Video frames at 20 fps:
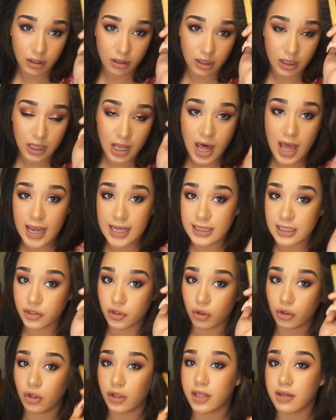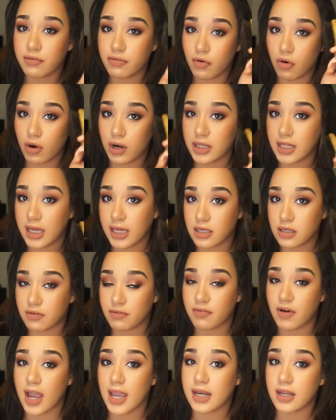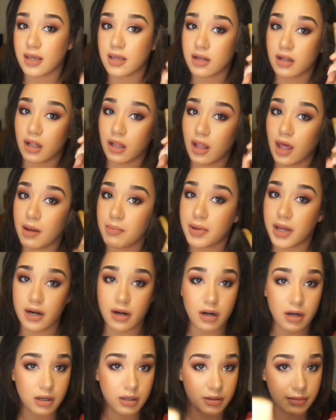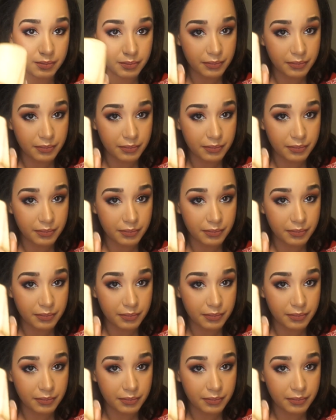line that they're looking for, and they can define it a lot better.